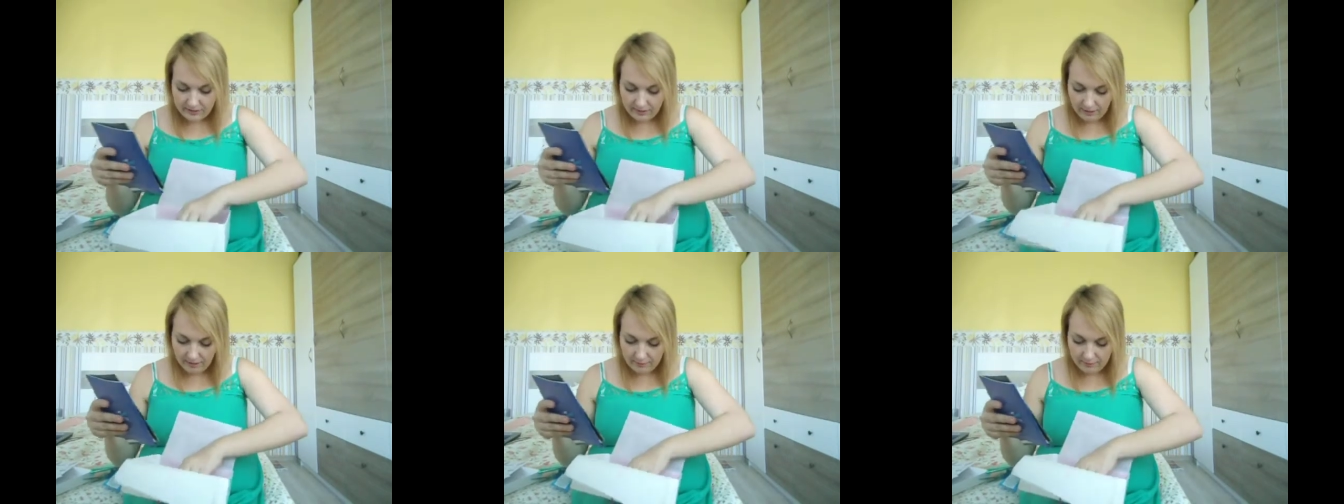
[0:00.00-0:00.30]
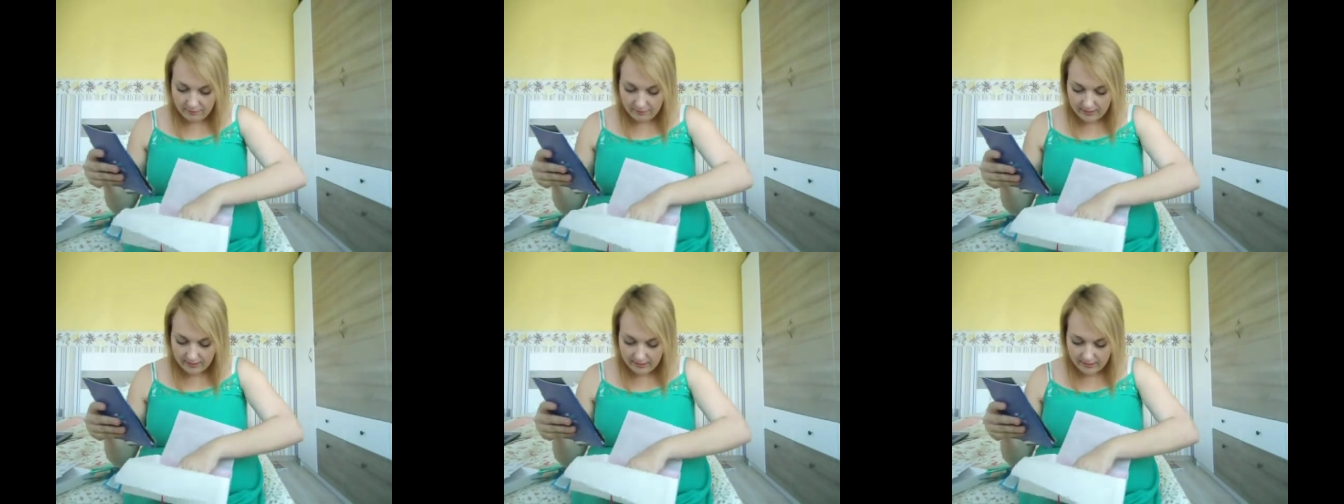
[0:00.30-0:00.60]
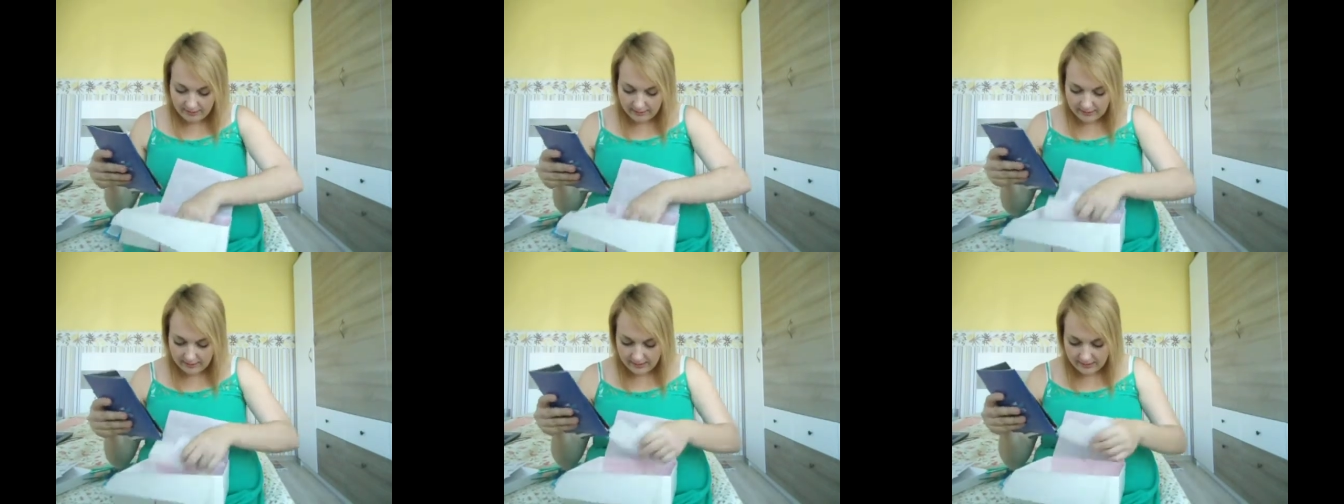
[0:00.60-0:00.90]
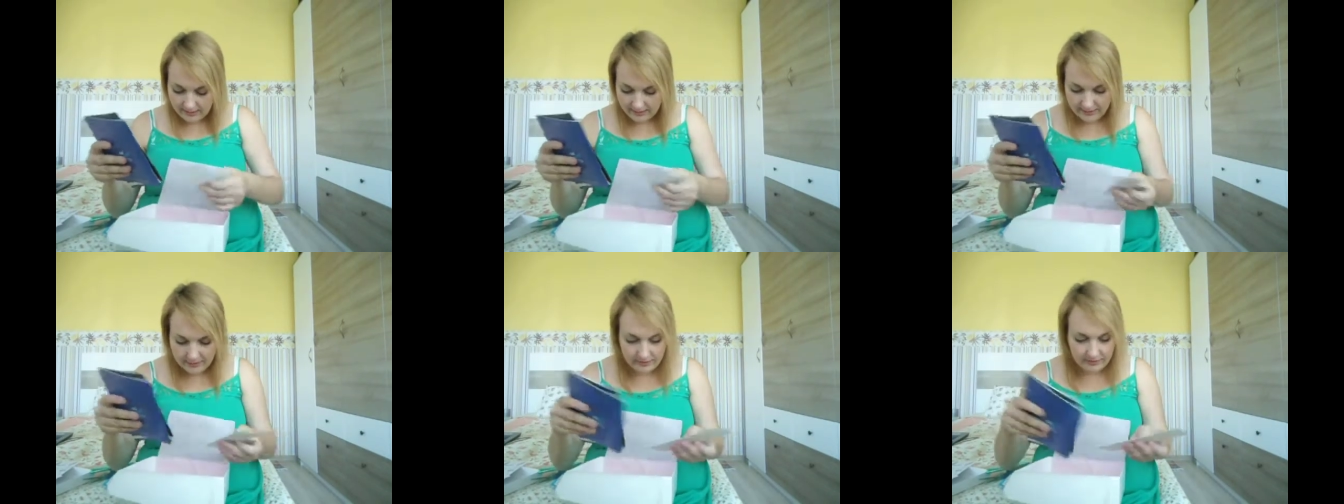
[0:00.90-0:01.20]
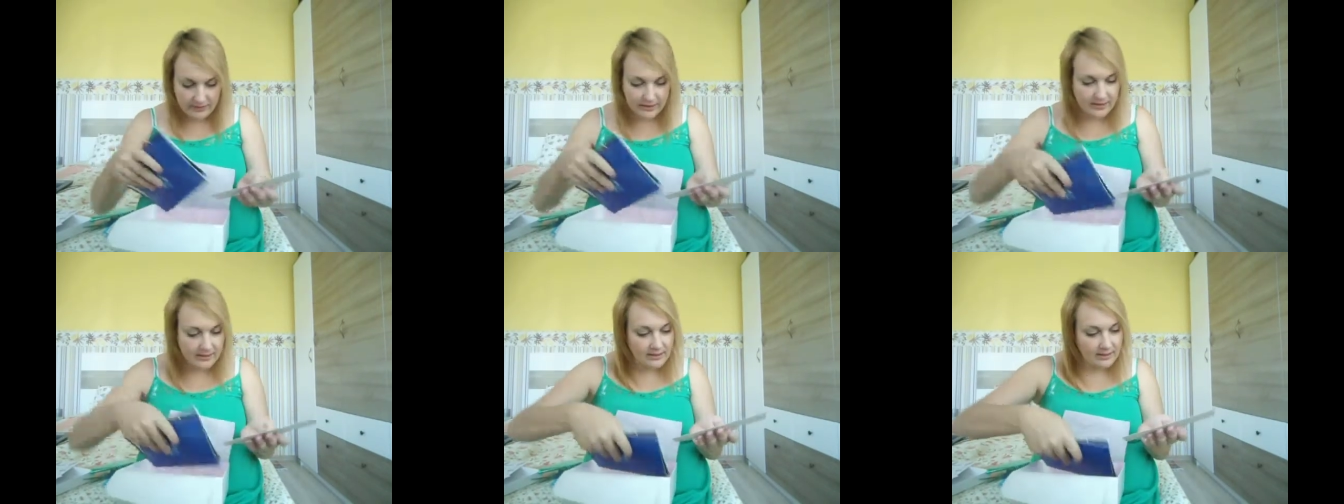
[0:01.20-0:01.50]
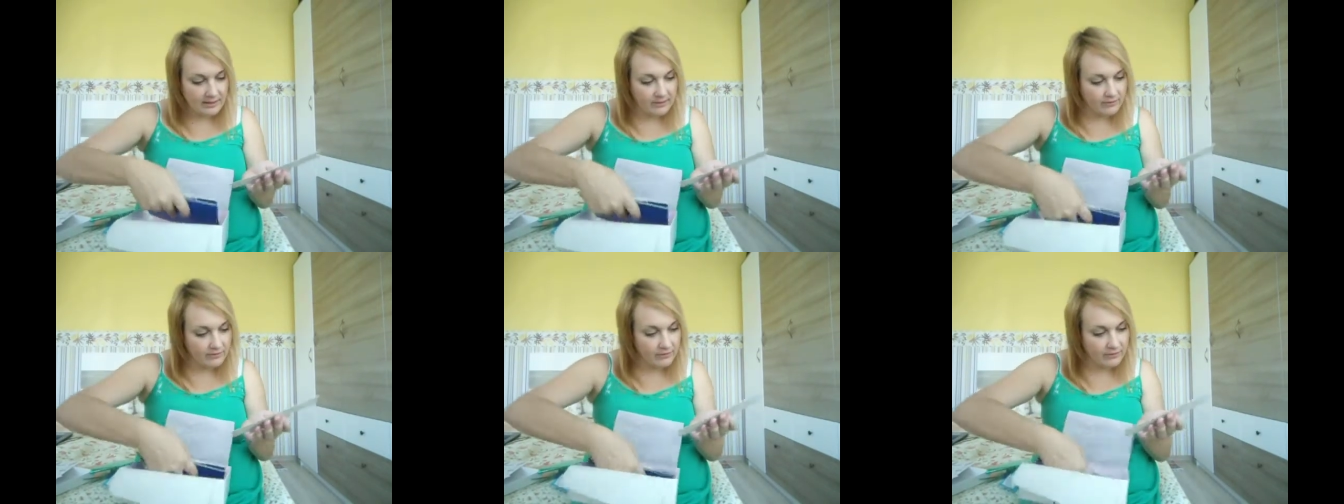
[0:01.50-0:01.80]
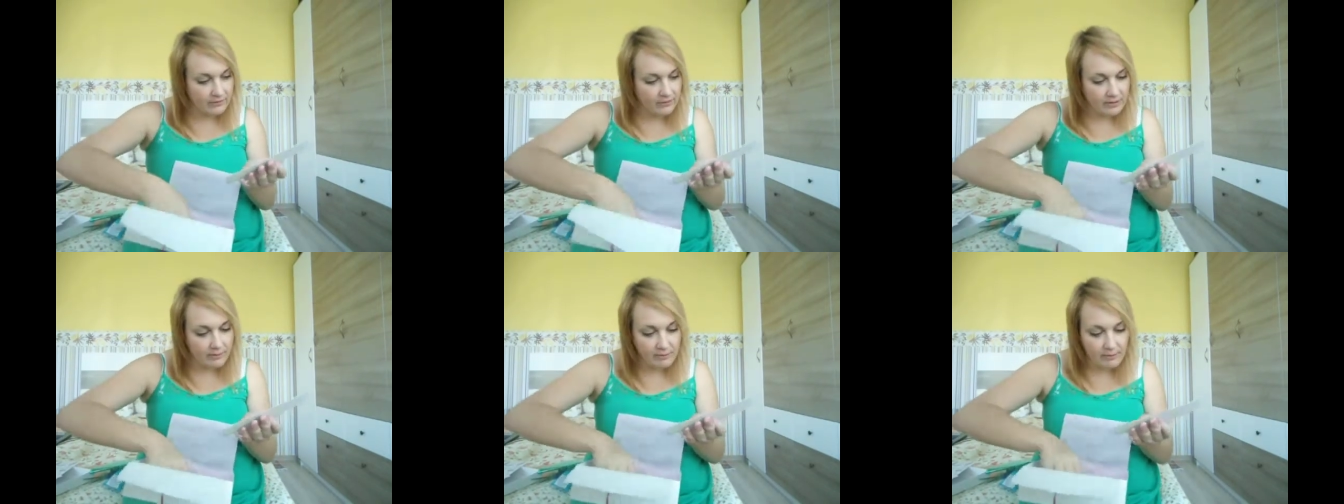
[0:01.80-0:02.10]
so I'm really, really interested
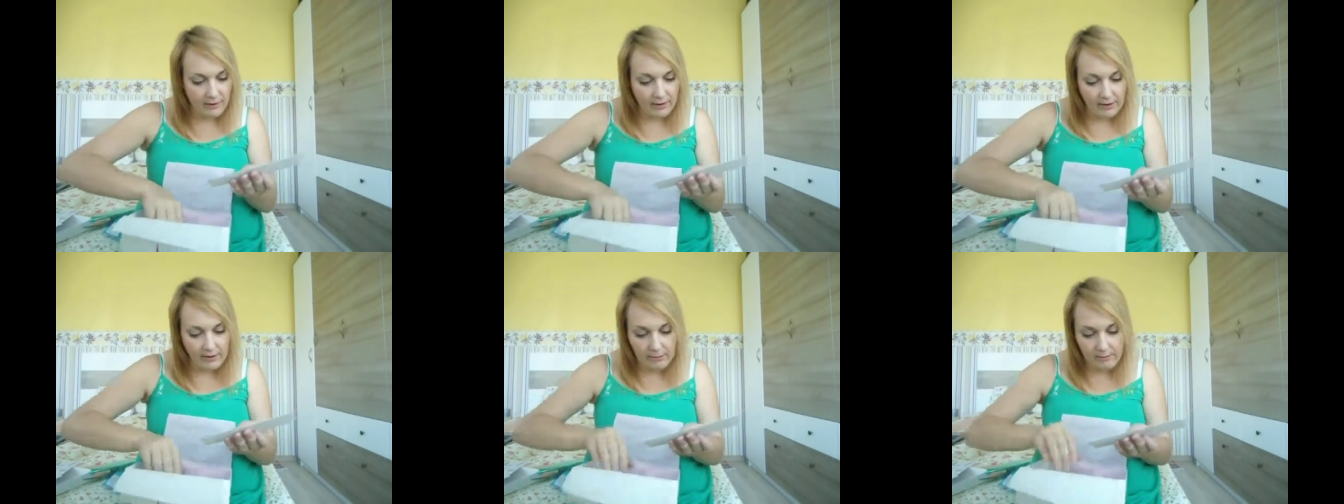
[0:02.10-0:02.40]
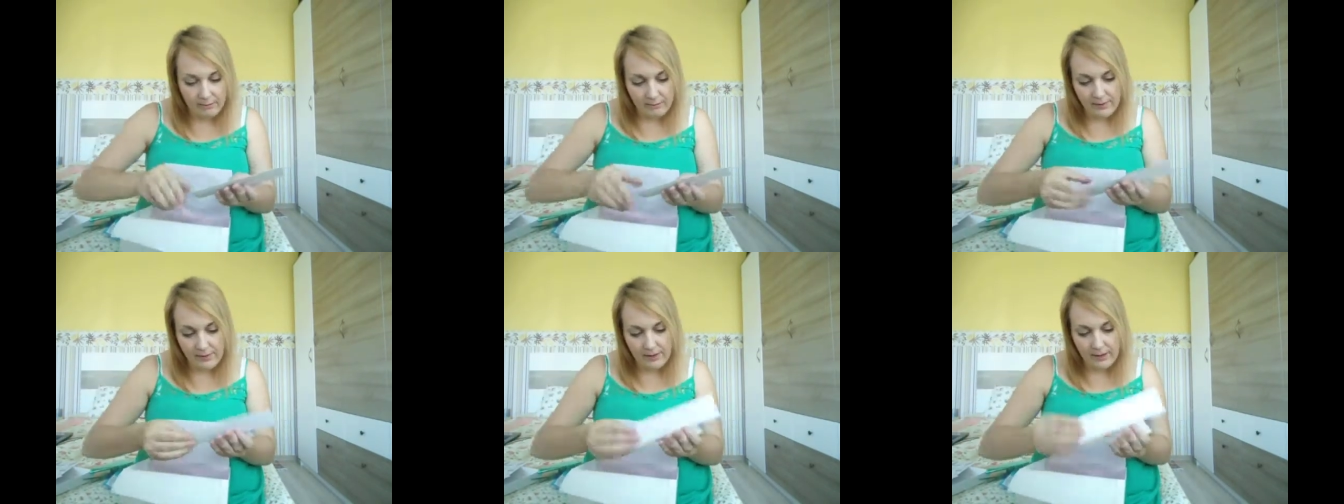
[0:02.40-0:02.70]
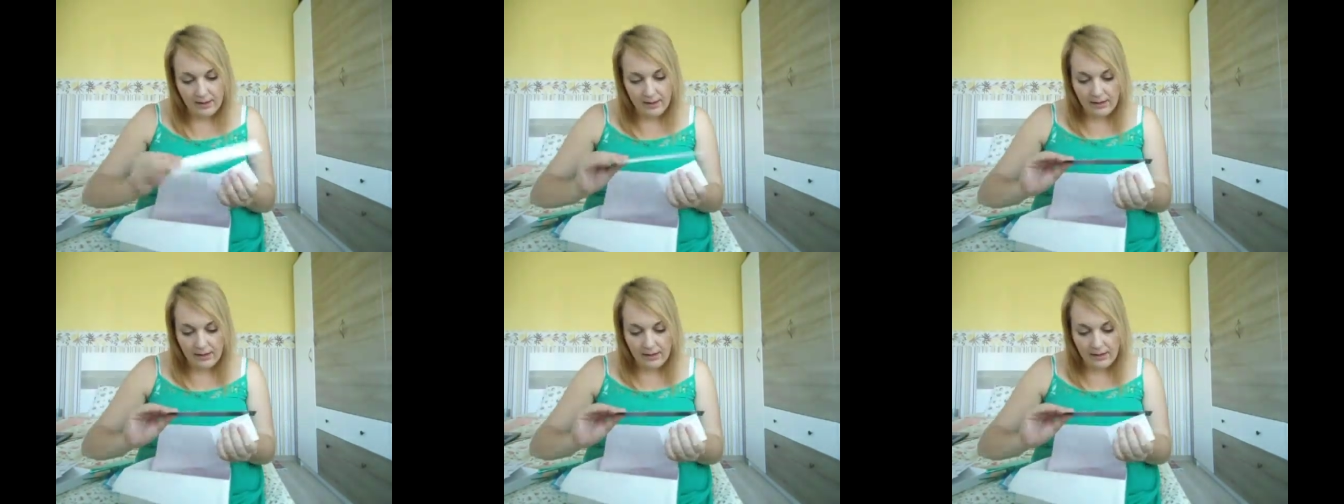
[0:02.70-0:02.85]
from them.